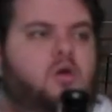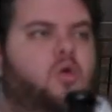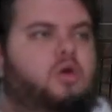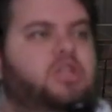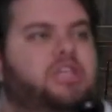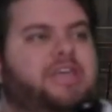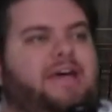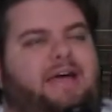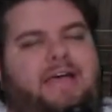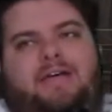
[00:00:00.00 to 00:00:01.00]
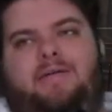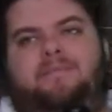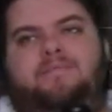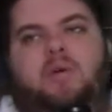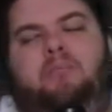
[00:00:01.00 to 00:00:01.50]
Or you can get like
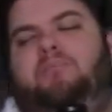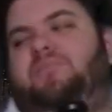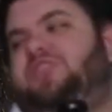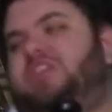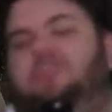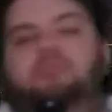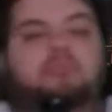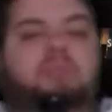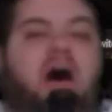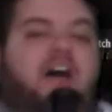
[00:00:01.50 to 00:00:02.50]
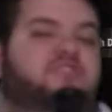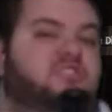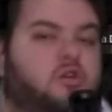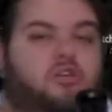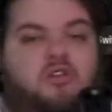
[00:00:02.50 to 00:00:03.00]
self buffs
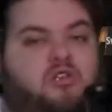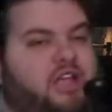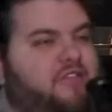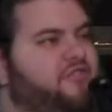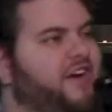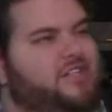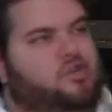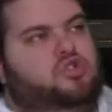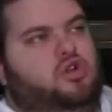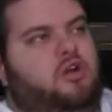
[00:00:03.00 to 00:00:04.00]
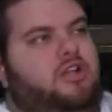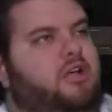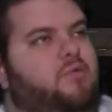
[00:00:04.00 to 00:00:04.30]
or like Final Journey,